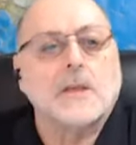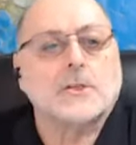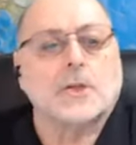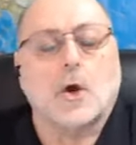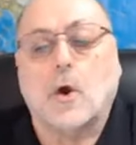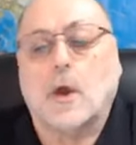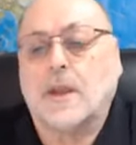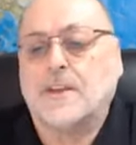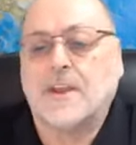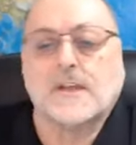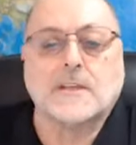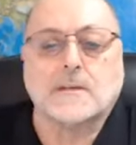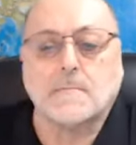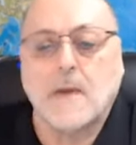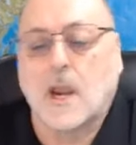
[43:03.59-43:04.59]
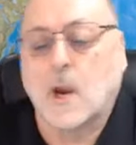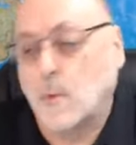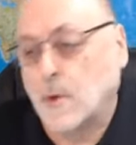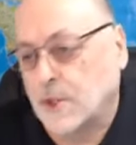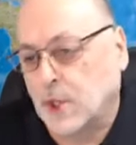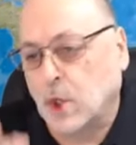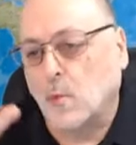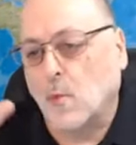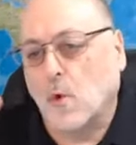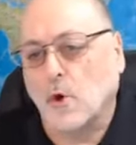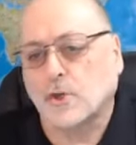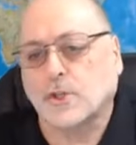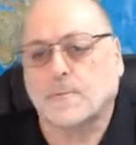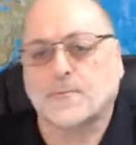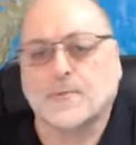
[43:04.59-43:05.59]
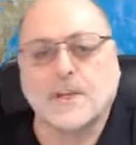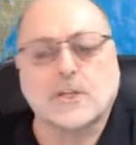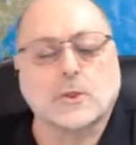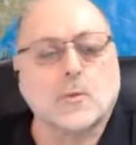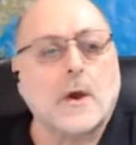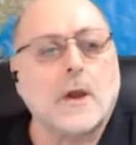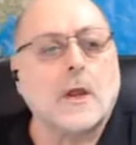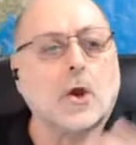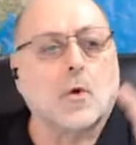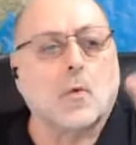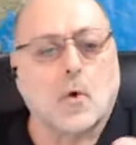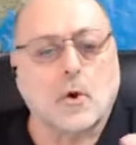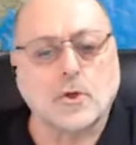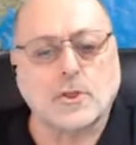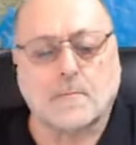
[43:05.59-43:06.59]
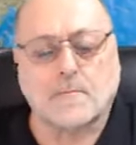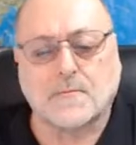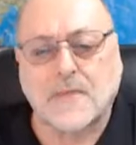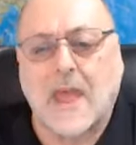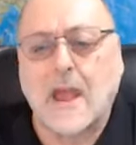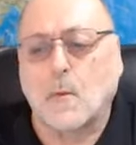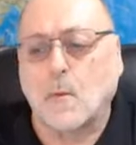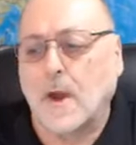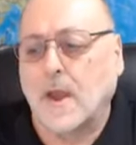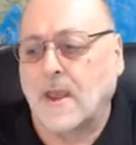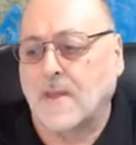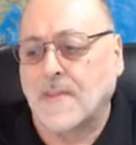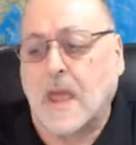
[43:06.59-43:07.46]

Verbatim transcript: So it doesn't matter whether you worship this way or worship that way,